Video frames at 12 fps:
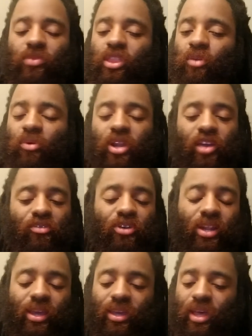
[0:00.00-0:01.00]
whenever
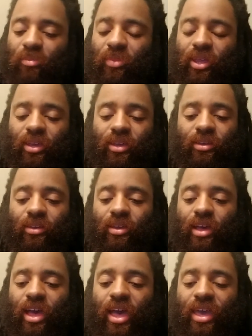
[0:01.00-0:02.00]
like I'm like
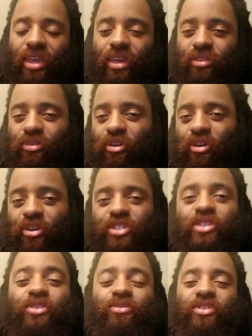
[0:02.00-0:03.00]
I get the urge to
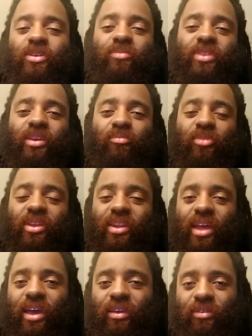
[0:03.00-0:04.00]
do something, but then
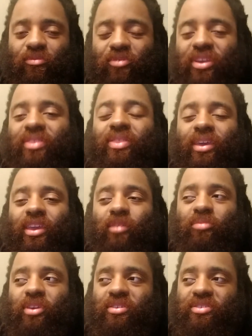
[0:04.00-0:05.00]
I rethink it
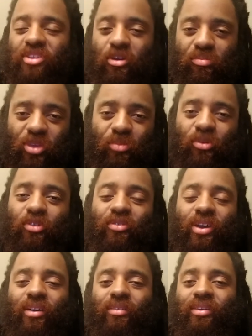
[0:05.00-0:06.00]
because there are people
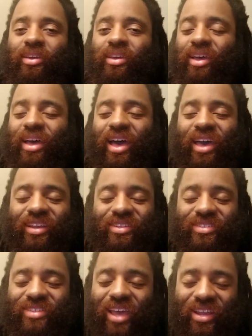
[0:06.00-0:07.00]
around. I
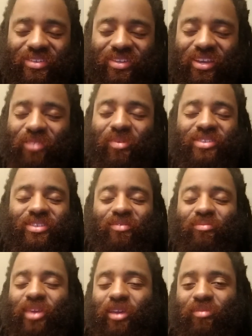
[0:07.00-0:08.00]
check myself.
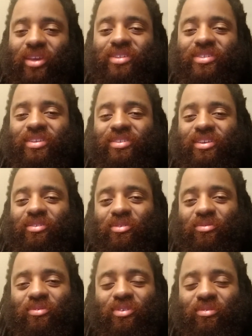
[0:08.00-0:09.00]
I'm like, man,
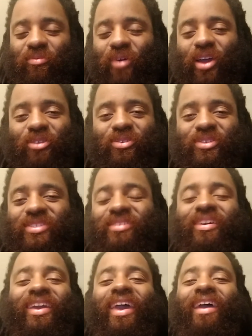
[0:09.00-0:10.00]
JJ, why do you still
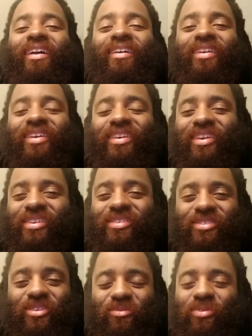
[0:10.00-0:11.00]
care? Because, you
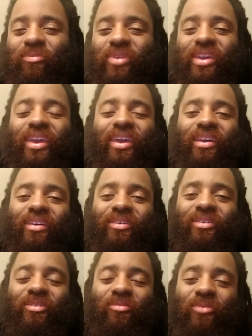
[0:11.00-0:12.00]
know, we care.
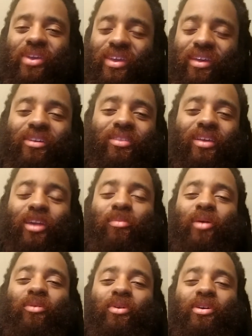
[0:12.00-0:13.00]
We care a lot
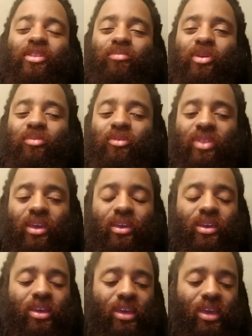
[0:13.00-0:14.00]
about what other people think,
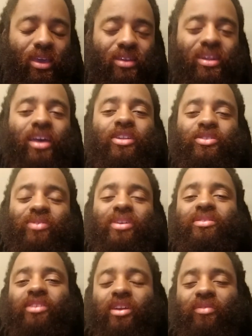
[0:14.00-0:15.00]
and that
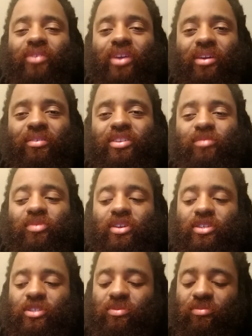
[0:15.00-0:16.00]
drains a lot of our energy
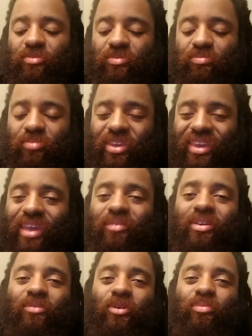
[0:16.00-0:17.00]
because
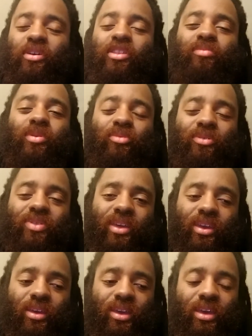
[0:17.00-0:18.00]
caring what other people
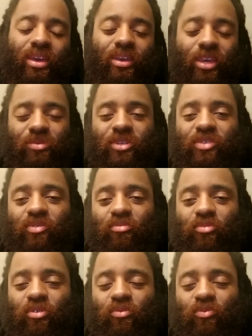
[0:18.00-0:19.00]
think keeps us from
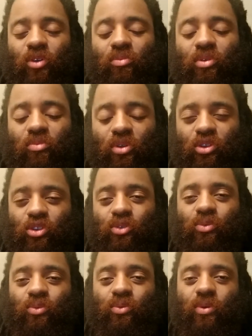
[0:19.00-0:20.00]
what we want to
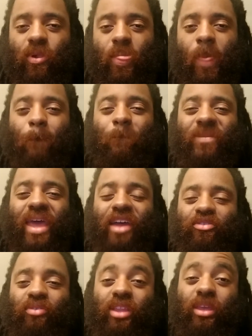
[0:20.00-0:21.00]
do
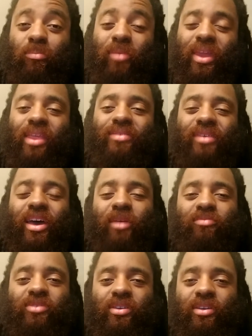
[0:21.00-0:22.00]
naturally many
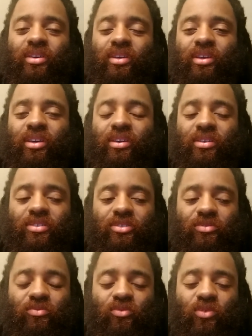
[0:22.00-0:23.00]
times. Because
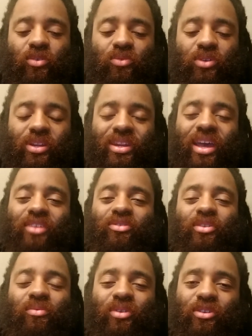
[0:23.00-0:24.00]
what we
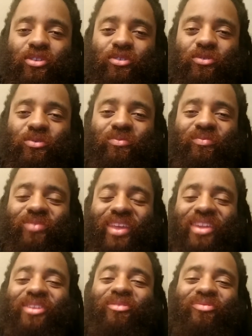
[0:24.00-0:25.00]
naturally want to do,
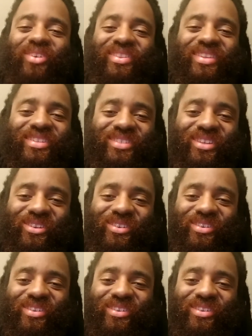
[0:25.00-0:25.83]
and the fun things that are